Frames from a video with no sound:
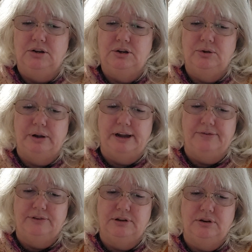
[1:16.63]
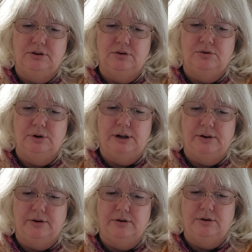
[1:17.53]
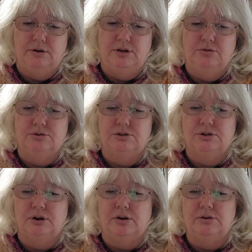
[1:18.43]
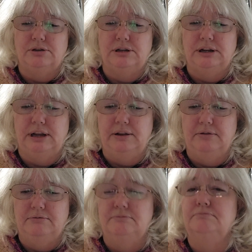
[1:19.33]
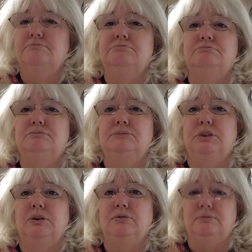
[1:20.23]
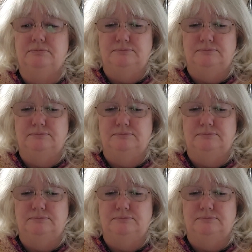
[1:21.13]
Do you have to know how to use a chart to knit? Nope.